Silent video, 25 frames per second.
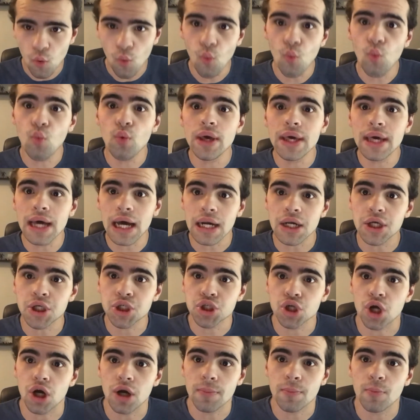we got a
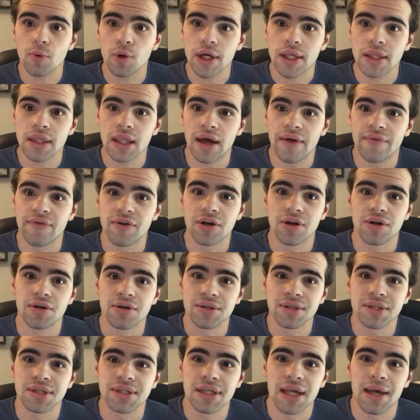Sharkboy and Lavagirl
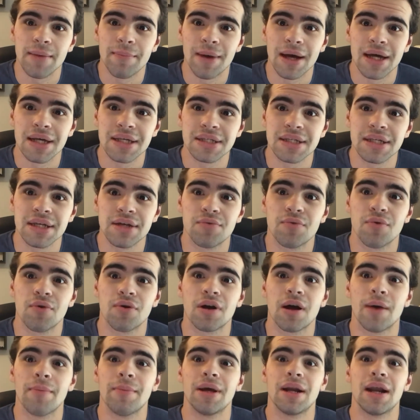semi-sequel
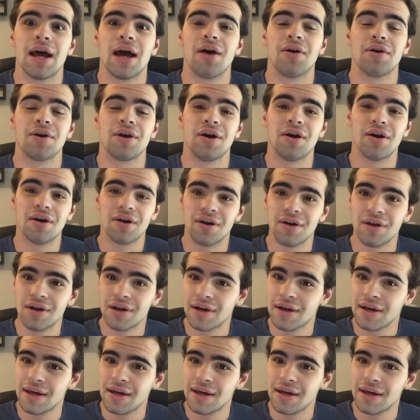coming out, y'all.